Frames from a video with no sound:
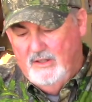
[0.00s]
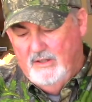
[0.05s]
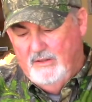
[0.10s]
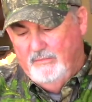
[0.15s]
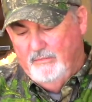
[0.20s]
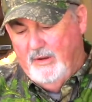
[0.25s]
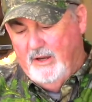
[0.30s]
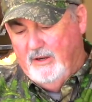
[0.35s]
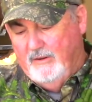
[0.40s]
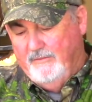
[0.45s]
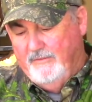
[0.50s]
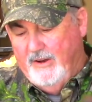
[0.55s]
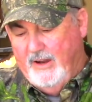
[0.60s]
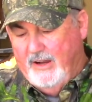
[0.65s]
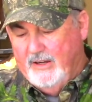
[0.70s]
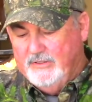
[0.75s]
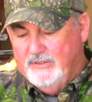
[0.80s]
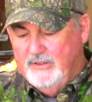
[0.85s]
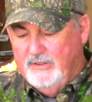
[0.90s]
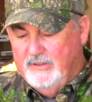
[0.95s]

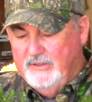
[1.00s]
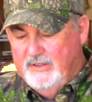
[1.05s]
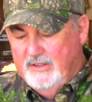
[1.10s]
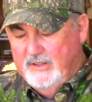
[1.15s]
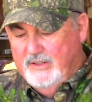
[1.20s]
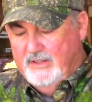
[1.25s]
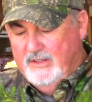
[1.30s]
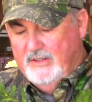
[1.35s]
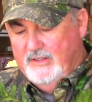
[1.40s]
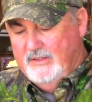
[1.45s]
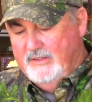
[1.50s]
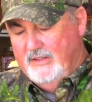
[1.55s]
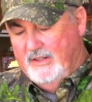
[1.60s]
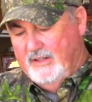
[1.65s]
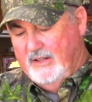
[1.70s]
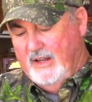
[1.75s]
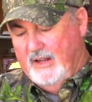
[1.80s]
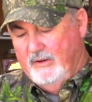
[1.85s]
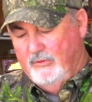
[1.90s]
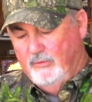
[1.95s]
manufactured
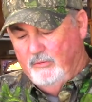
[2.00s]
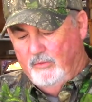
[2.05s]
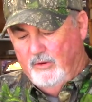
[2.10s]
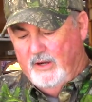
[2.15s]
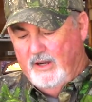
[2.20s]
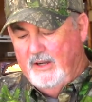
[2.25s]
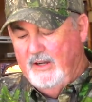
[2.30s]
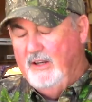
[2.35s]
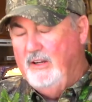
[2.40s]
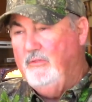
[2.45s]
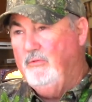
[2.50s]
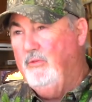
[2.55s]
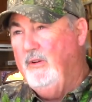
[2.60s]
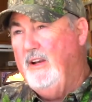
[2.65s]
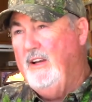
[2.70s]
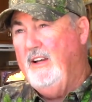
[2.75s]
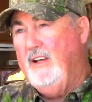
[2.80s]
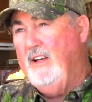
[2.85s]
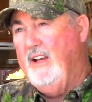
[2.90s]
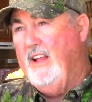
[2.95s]
that I really,
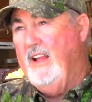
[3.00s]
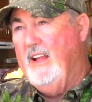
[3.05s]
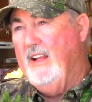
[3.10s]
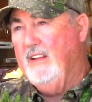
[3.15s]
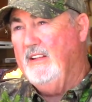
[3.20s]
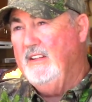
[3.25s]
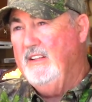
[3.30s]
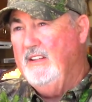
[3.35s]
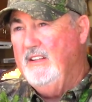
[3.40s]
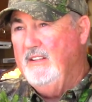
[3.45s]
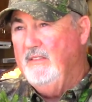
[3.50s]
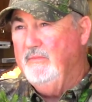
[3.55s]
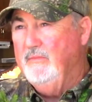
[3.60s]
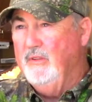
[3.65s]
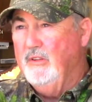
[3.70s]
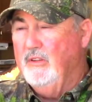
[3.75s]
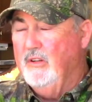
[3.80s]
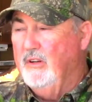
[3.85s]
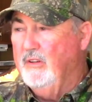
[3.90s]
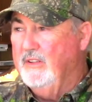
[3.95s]
really like,
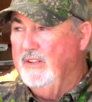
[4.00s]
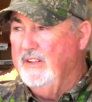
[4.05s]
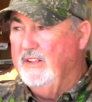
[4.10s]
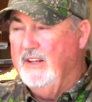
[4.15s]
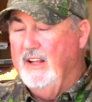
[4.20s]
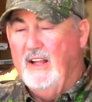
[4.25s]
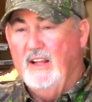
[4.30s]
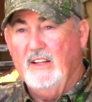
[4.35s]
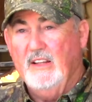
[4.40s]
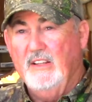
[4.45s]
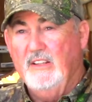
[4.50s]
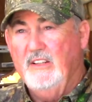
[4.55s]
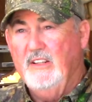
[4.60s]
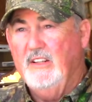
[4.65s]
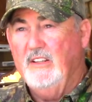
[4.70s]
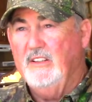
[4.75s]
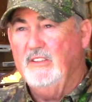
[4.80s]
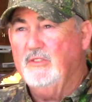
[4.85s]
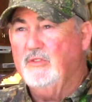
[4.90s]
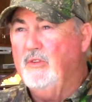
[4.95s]
because I can
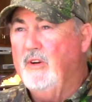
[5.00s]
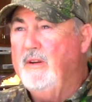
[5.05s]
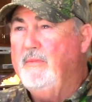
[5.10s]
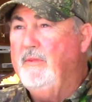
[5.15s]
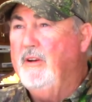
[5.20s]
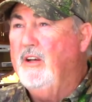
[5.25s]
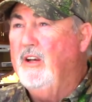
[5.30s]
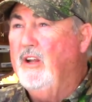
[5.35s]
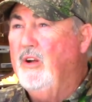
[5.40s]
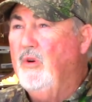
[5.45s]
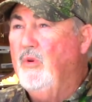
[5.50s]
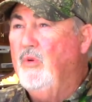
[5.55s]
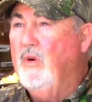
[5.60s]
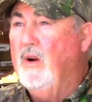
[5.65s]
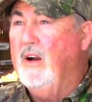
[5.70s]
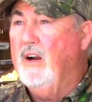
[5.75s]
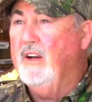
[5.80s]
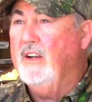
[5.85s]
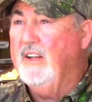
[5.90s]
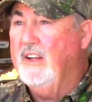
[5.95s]
get extremely low,
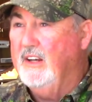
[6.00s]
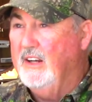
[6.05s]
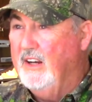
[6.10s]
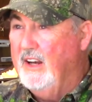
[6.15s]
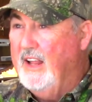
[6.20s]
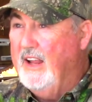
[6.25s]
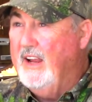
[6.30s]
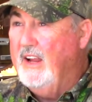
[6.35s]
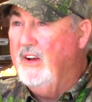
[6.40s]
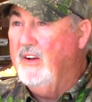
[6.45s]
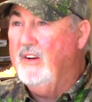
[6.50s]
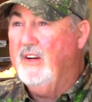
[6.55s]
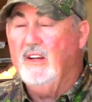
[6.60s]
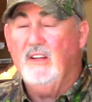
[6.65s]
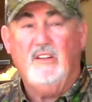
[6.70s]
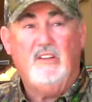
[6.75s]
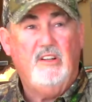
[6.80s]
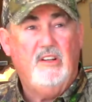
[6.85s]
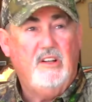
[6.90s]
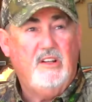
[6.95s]
I can get loud
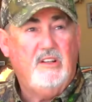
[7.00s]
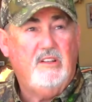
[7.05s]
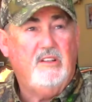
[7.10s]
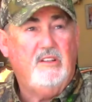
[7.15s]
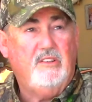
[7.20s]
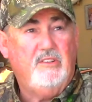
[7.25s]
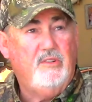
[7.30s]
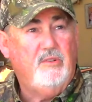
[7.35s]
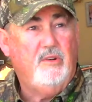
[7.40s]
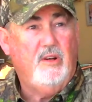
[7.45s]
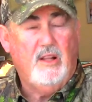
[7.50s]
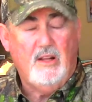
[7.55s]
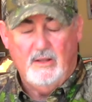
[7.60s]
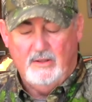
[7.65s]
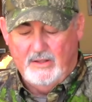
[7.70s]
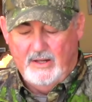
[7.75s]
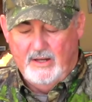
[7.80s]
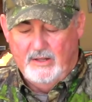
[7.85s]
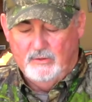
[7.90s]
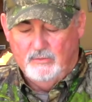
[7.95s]
and cut and do a lot of
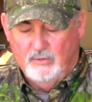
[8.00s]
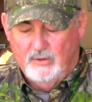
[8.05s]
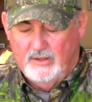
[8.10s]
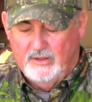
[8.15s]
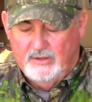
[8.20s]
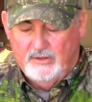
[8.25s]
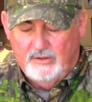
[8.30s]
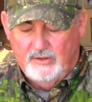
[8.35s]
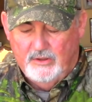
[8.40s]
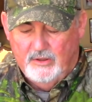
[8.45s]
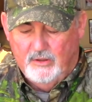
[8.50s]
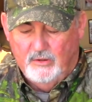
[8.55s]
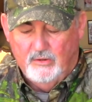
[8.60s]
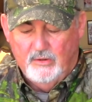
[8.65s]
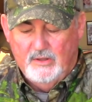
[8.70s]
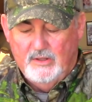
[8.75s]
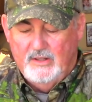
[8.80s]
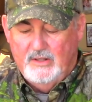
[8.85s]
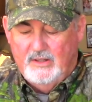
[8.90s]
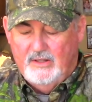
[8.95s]
things with it,
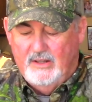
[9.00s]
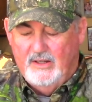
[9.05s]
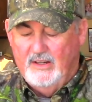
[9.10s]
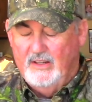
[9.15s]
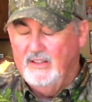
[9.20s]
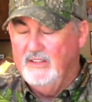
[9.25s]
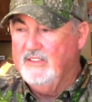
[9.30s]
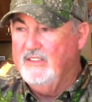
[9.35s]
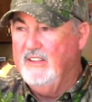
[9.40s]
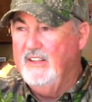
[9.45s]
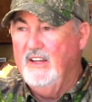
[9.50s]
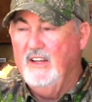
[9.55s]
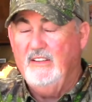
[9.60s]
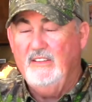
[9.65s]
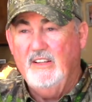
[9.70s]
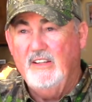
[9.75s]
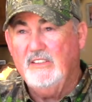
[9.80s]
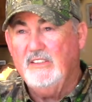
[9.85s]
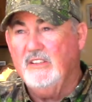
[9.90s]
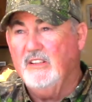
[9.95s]
and
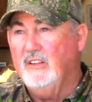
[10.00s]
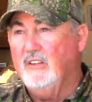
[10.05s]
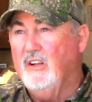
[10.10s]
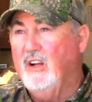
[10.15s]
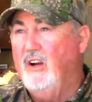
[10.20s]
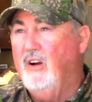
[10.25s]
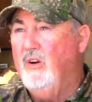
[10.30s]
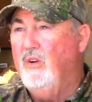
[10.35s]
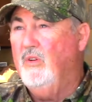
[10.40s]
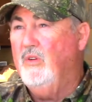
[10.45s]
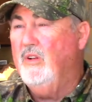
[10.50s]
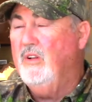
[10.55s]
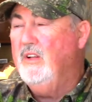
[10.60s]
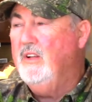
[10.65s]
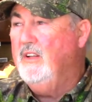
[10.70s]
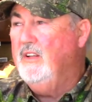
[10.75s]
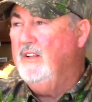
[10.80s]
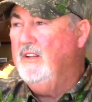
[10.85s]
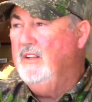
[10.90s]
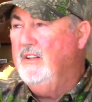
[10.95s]
this is a call
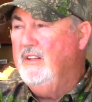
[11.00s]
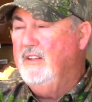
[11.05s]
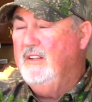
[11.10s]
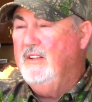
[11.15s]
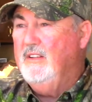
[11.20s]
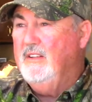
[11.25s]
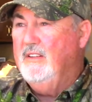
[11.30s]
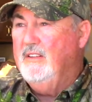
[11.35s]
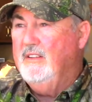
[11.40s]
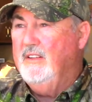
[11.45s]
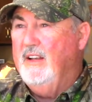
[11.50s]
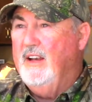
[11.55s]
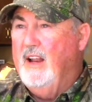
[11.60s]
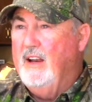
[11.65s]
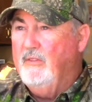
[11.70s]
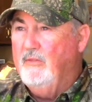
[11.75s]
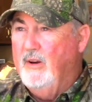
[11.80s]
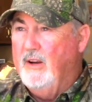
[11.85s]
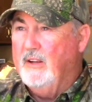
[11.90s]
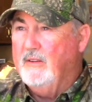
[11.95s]
that
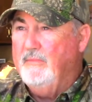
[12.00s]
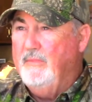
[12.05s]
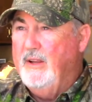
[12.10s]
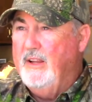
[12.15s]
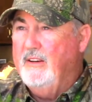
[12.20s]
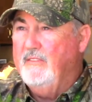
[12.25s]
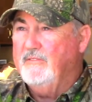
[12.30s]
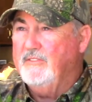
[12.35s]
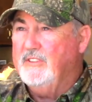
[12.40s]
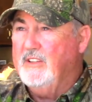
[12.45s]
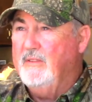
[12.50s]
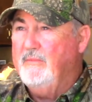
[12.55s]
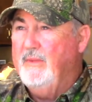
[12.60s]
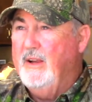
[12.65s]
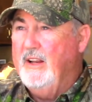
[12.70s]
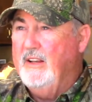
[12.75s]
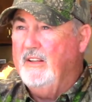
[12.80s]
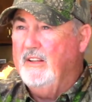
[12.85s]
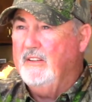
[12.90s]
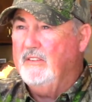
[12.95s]
I'd recommend for
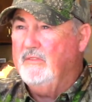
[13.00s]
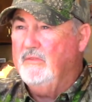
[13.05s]
somebody that